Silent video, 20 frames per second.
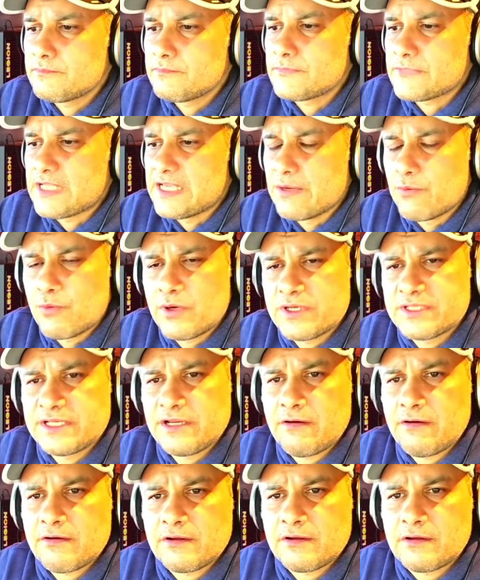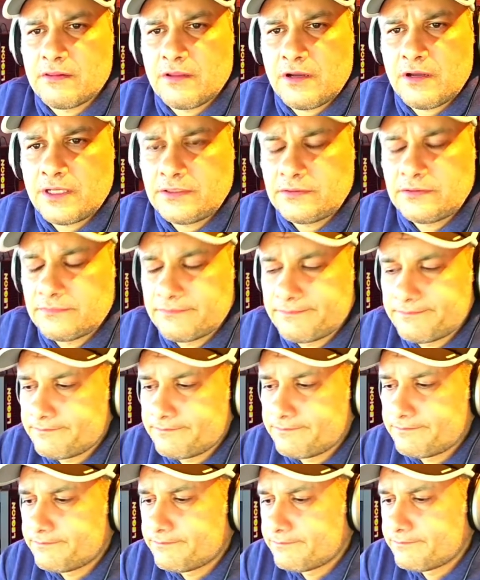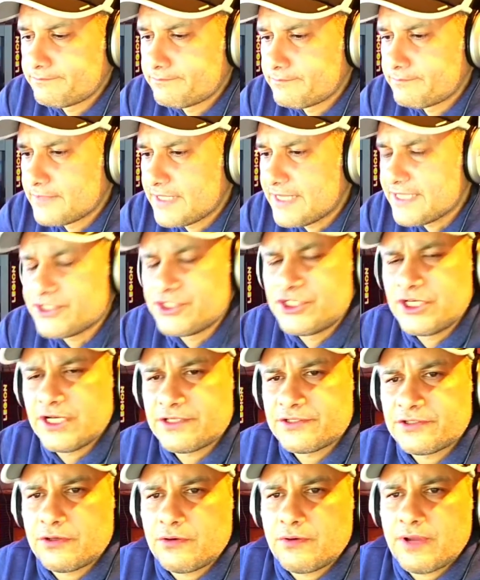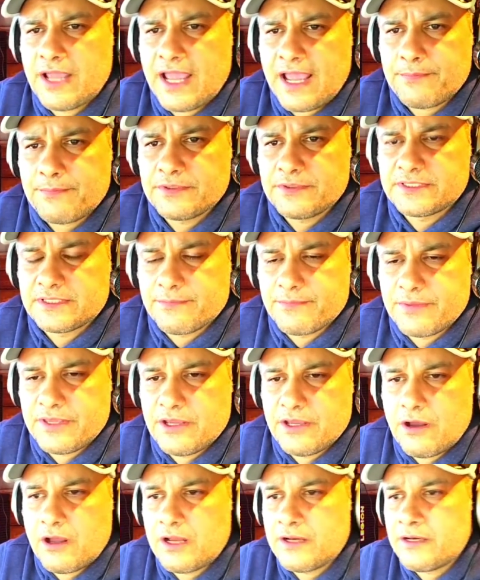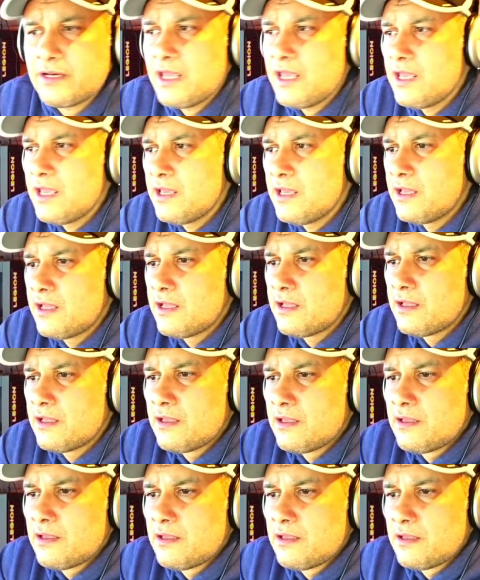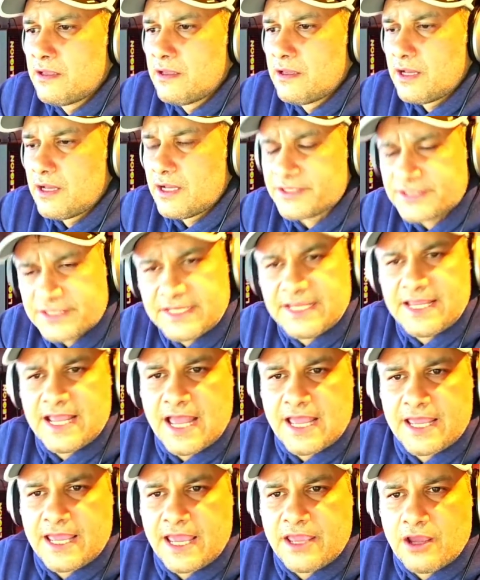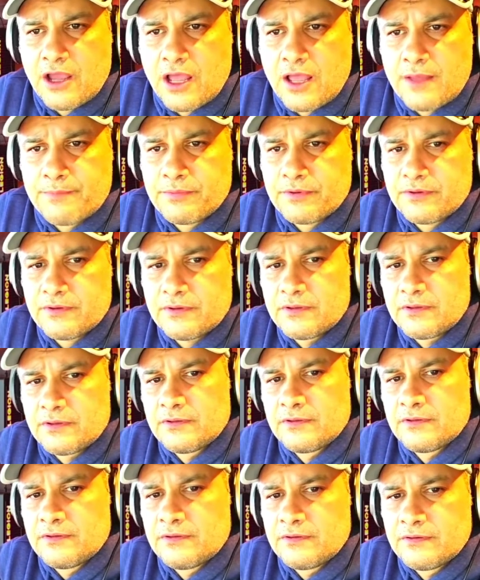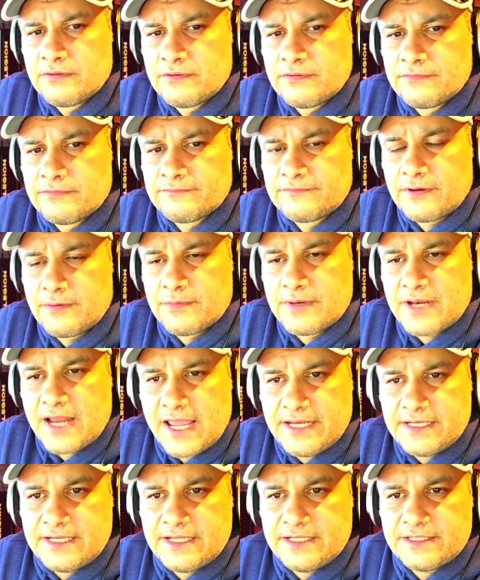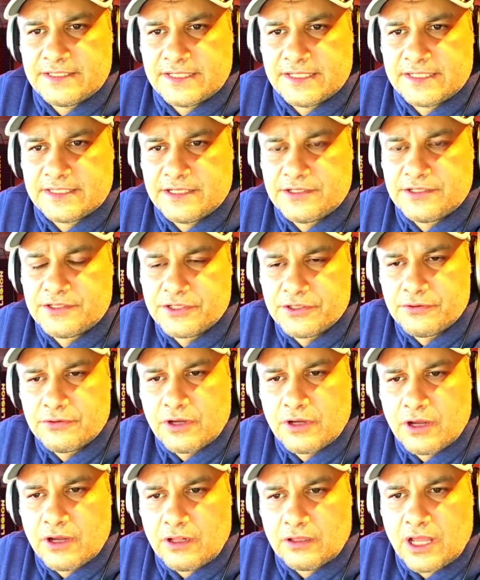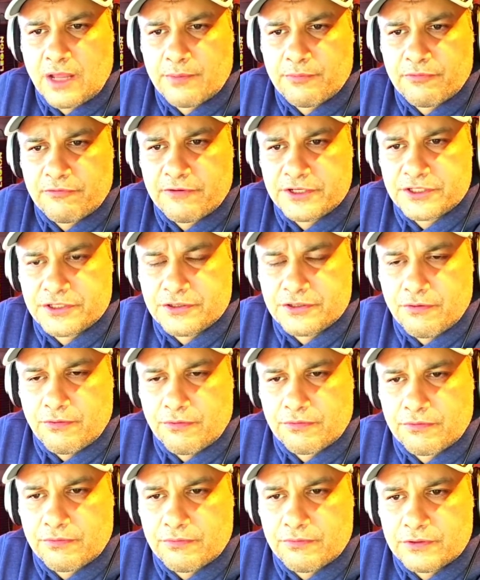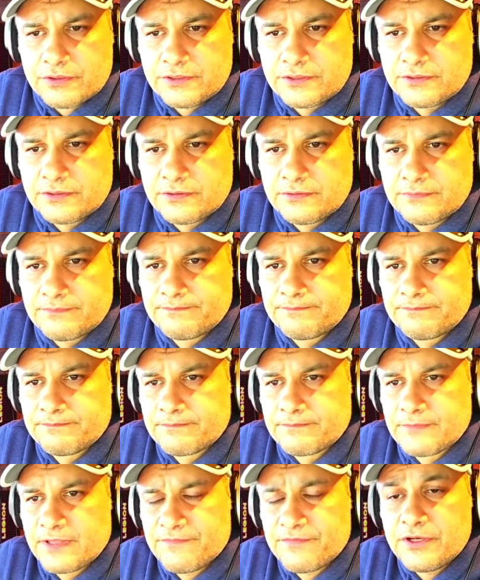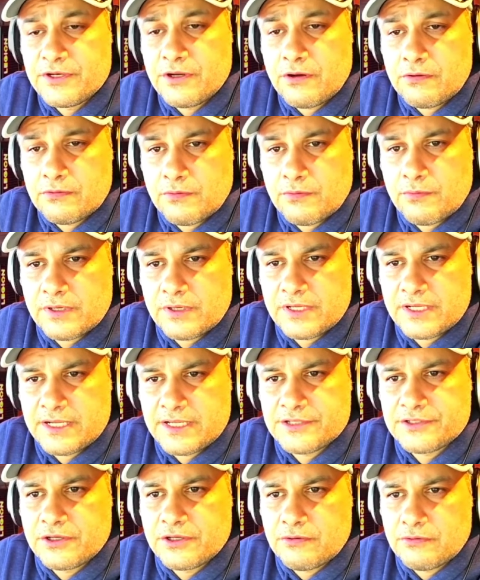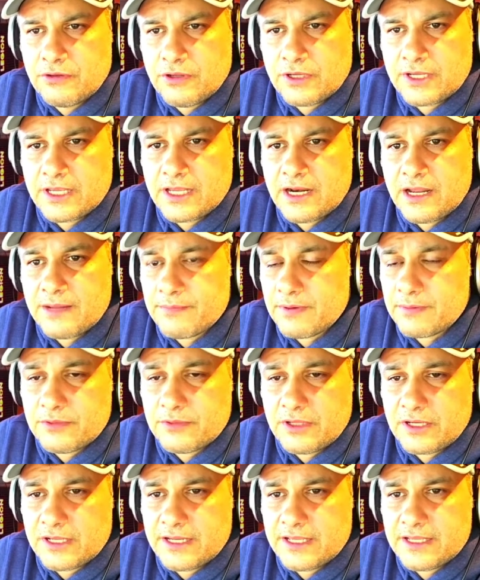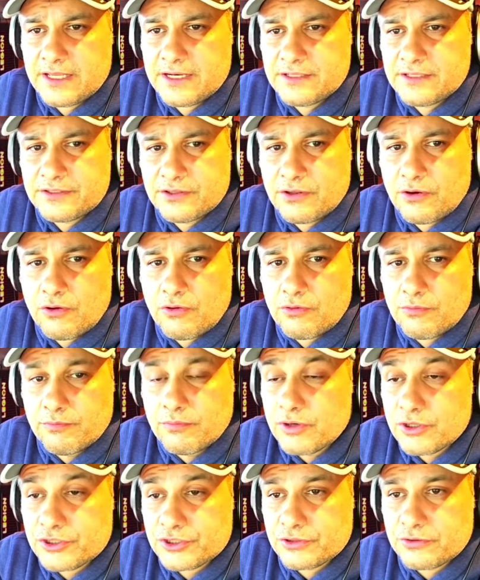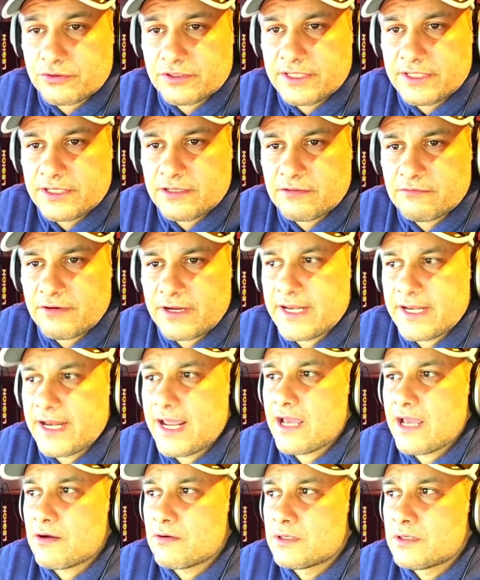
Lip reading: And what is the article on? It just so happens to be on a CIA op from 1962 called Operation Northwoods. If you don't know what it is, go look it up. I'm not going to get into the whole Bush ordeal right now.